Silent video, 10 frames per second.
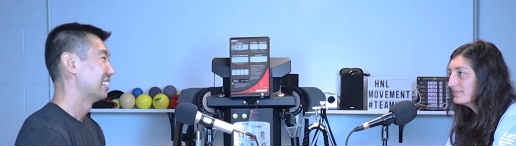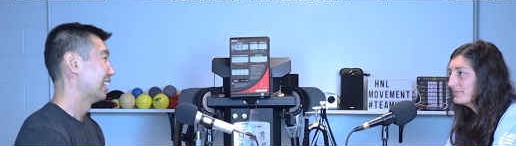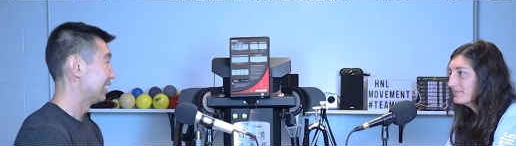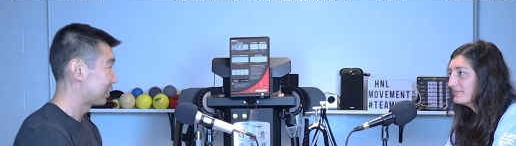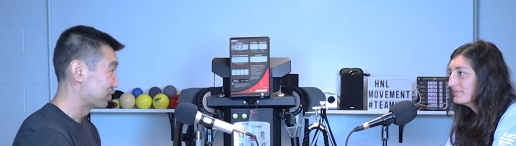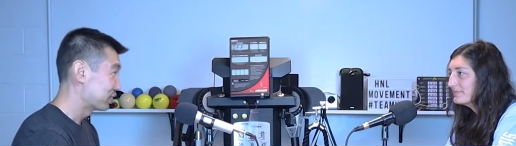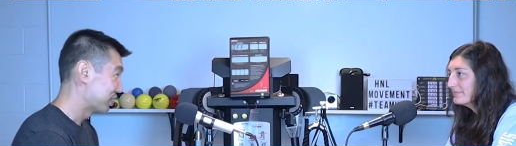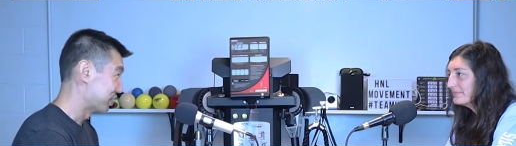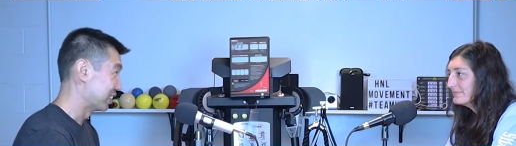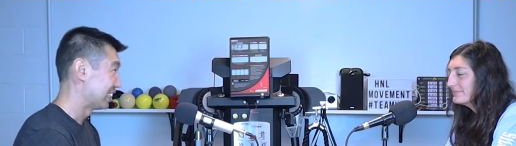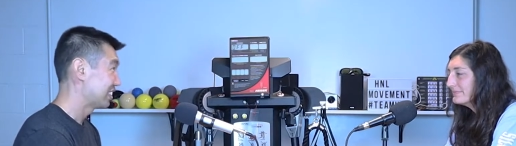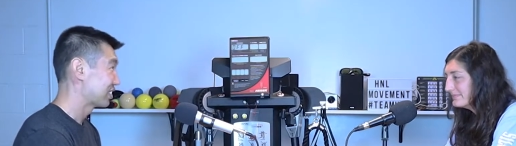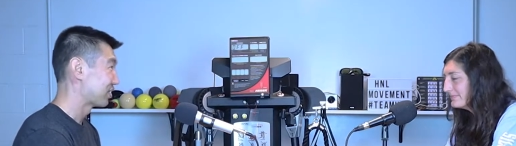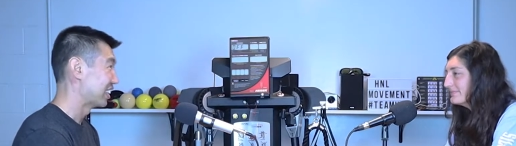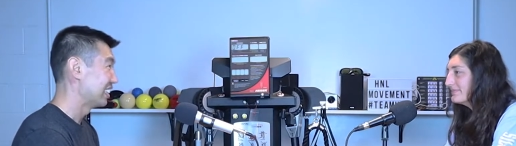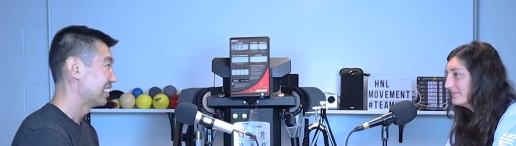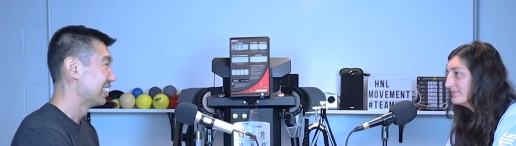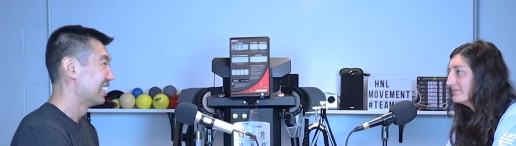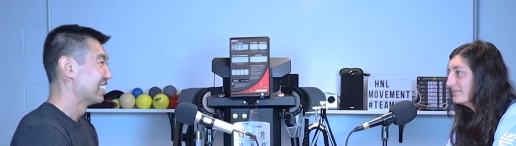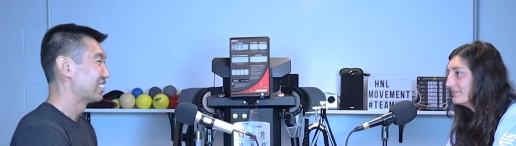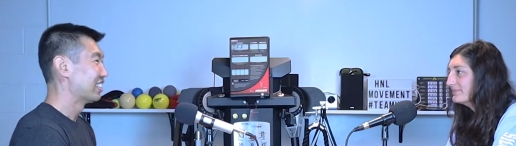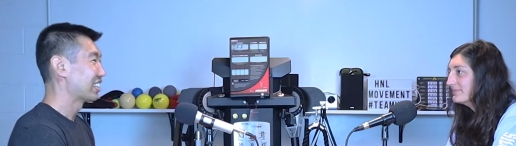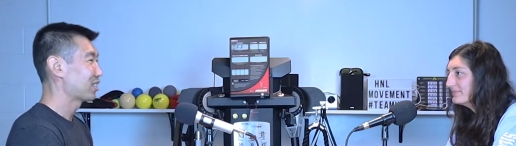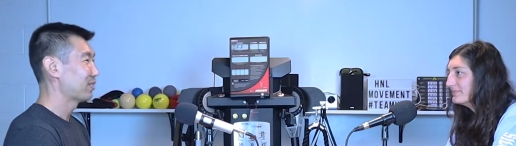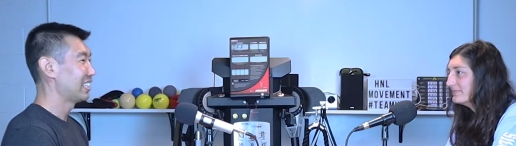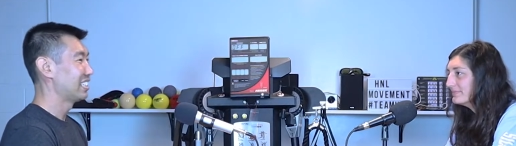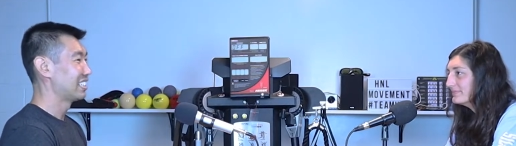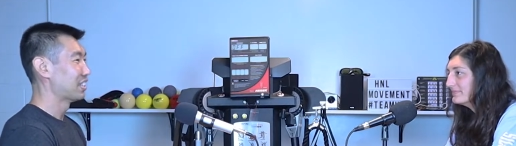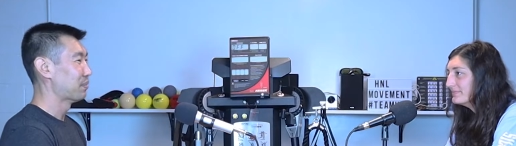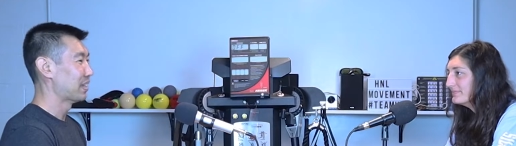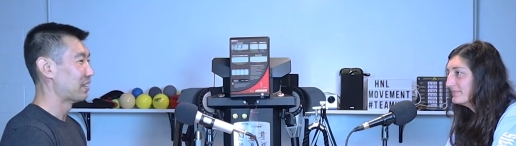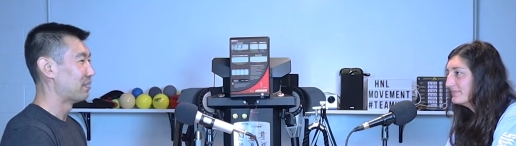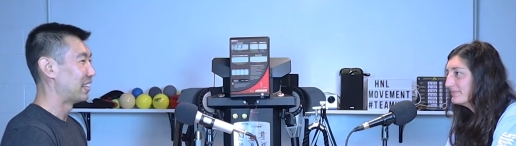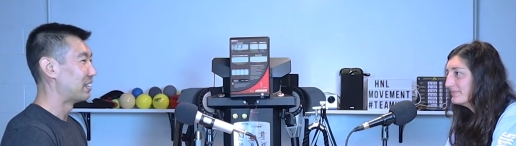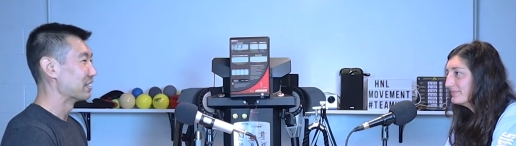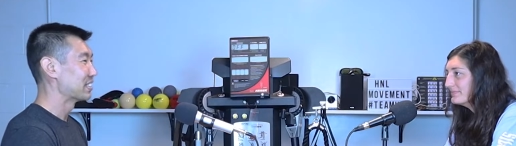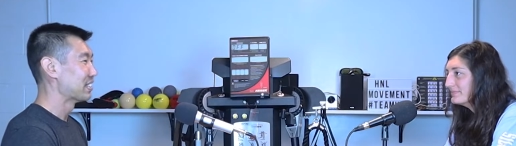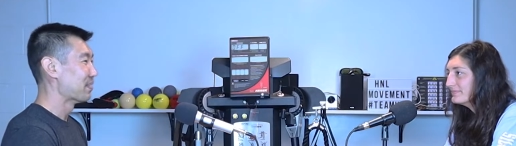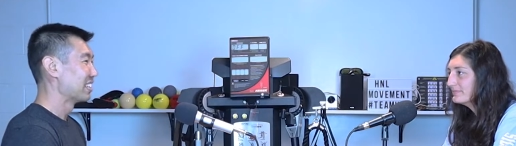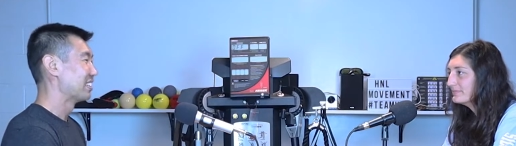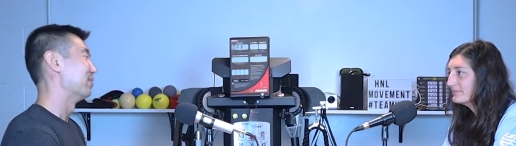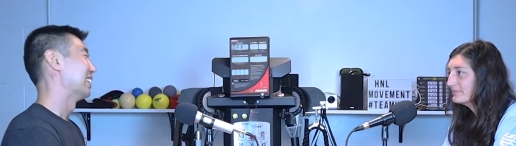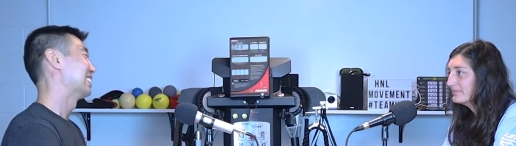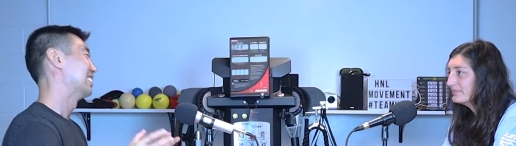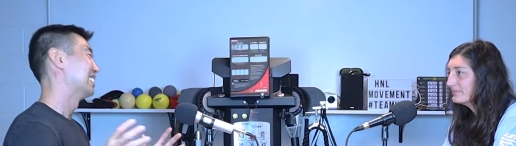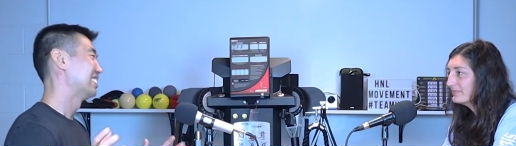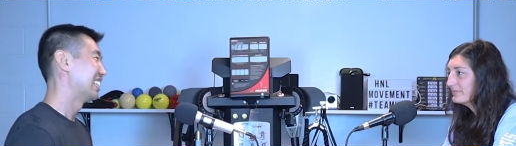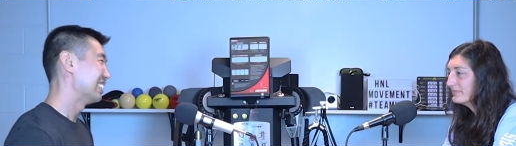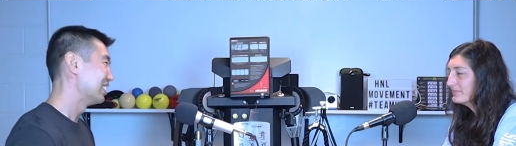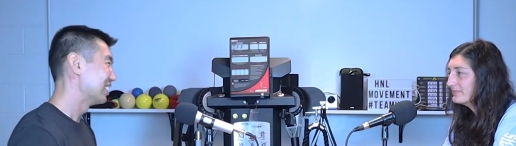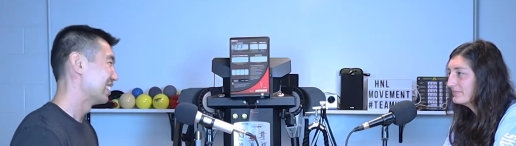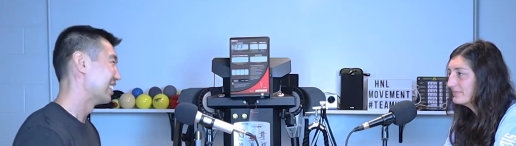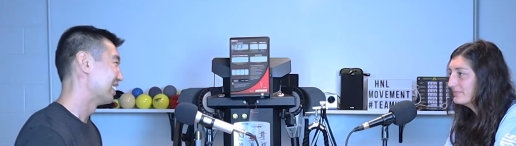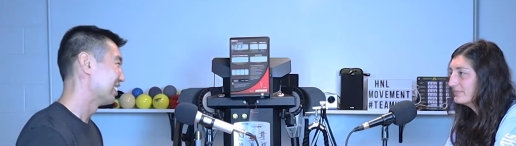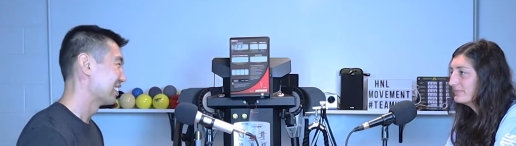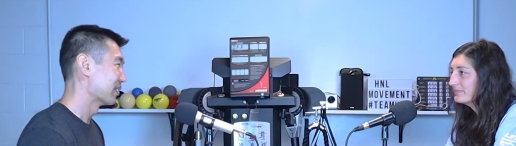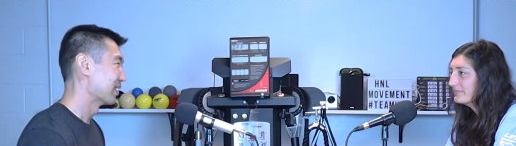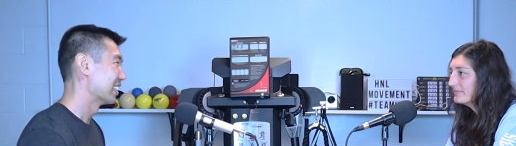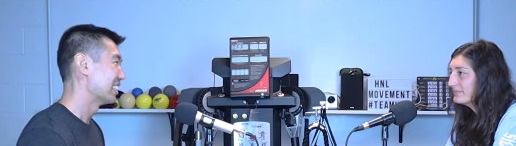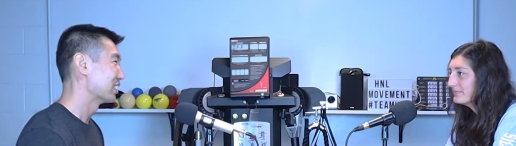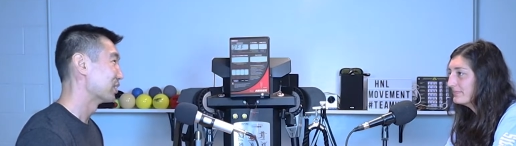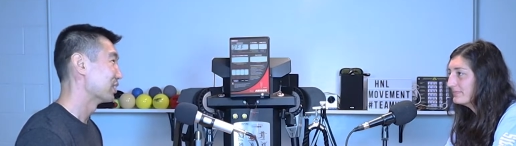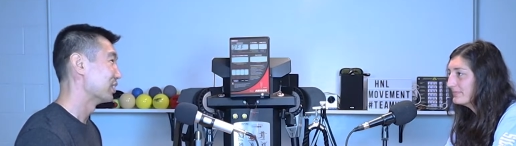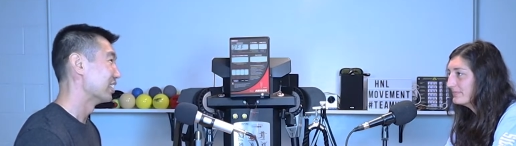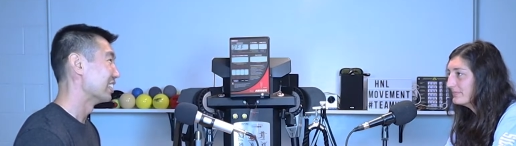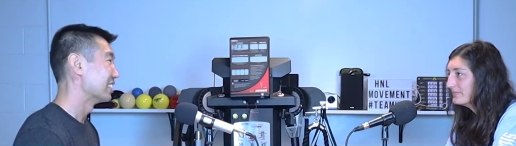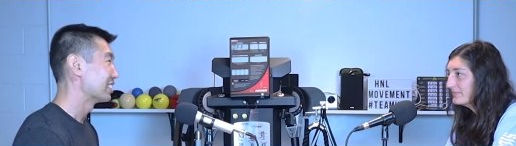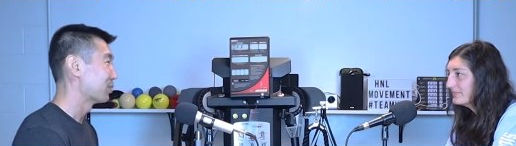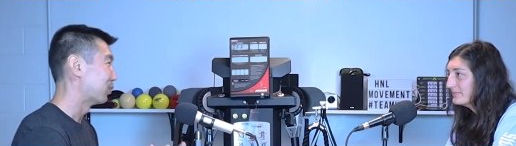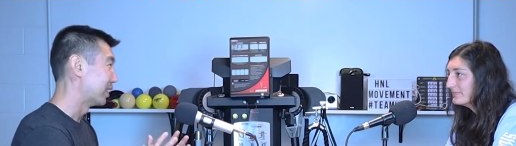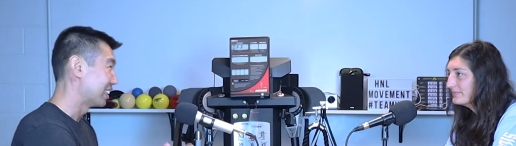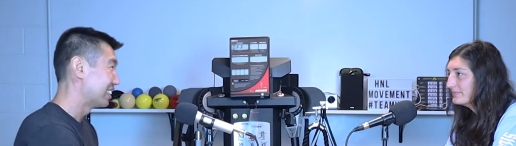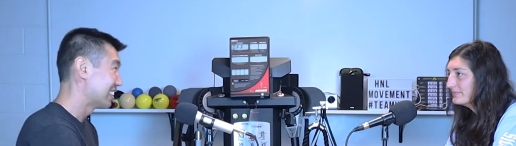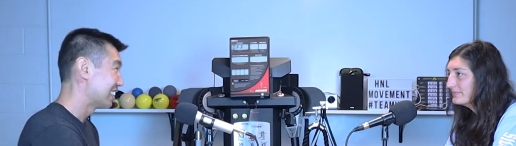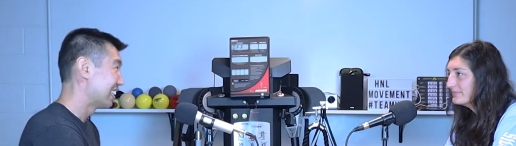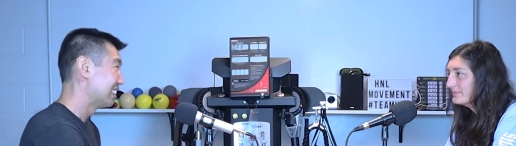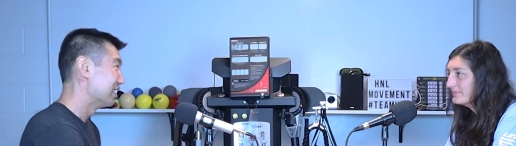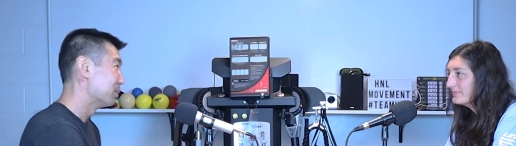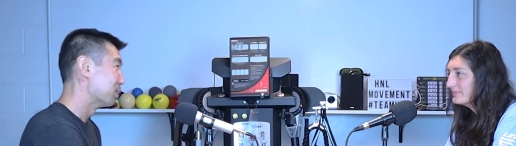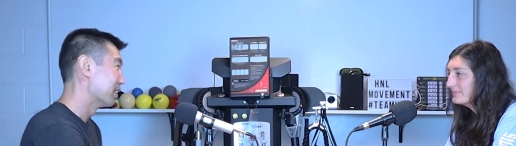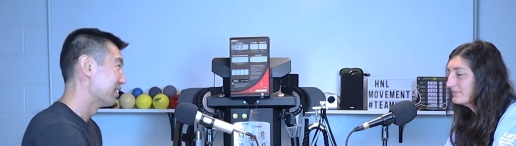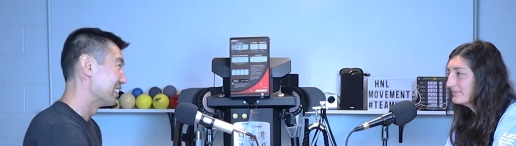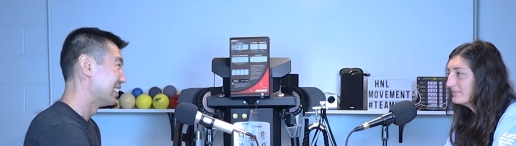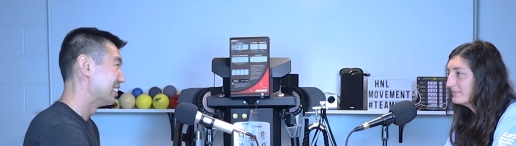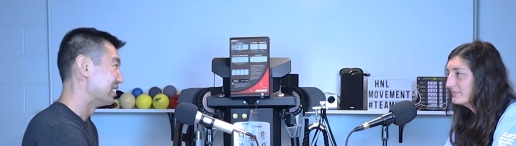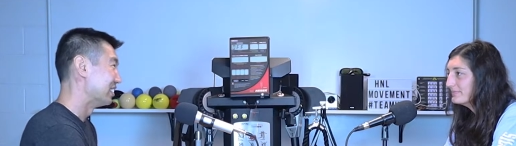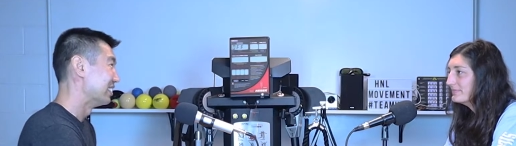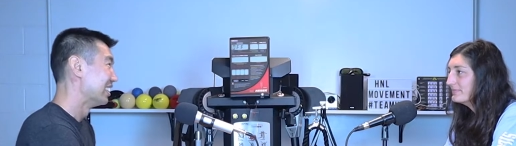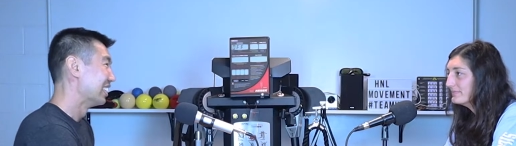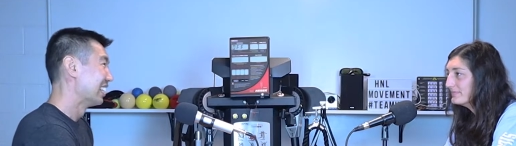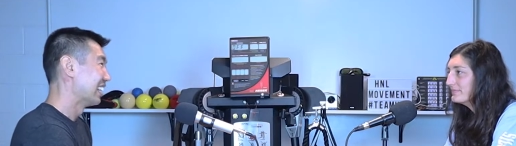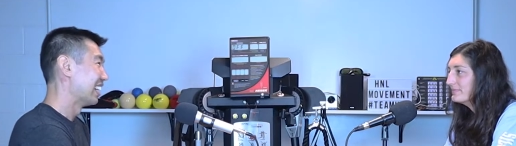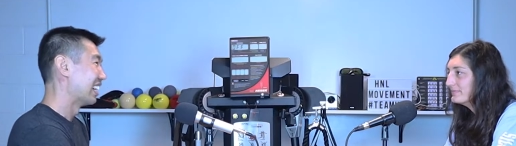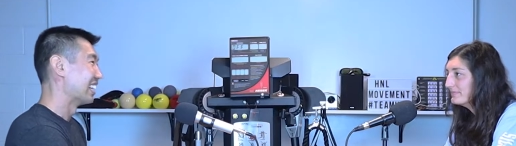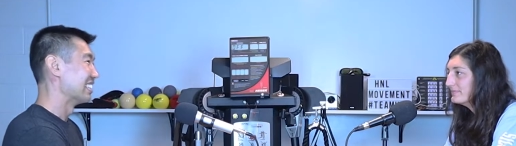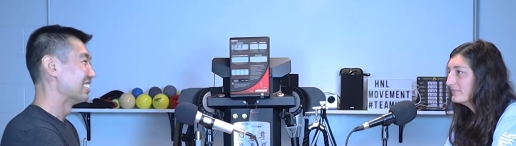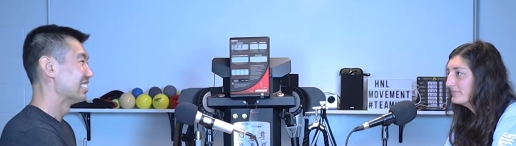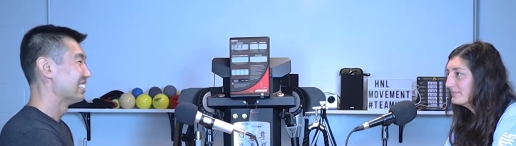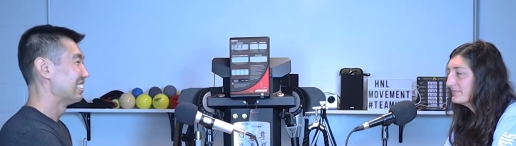Speaker 1: high school students, right? Mm-hmm. So explain a little bit about the messages that you share to some of the high school students, what it is that you briefly do, and